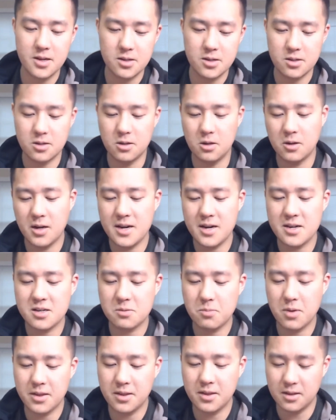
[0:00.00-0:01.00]
So kind of
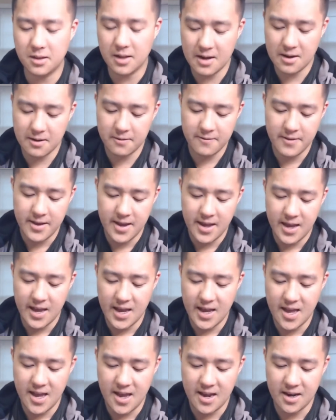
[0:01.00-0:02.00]
spread the love
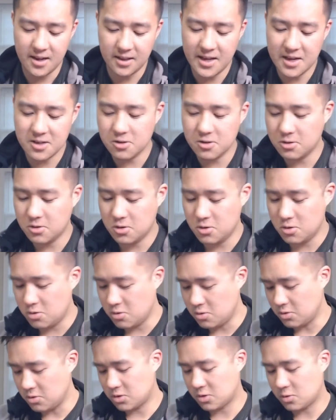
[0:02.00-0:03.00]
and allows you
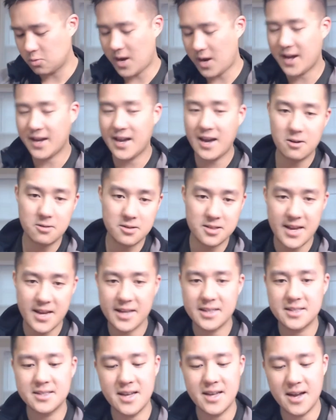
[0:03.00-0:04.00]
to swag out
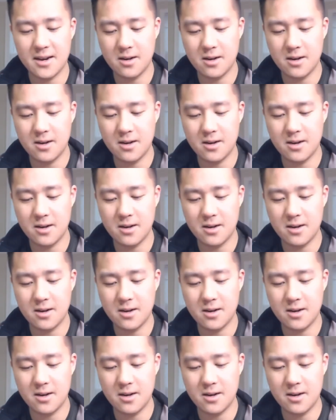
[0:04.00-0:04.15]
decks that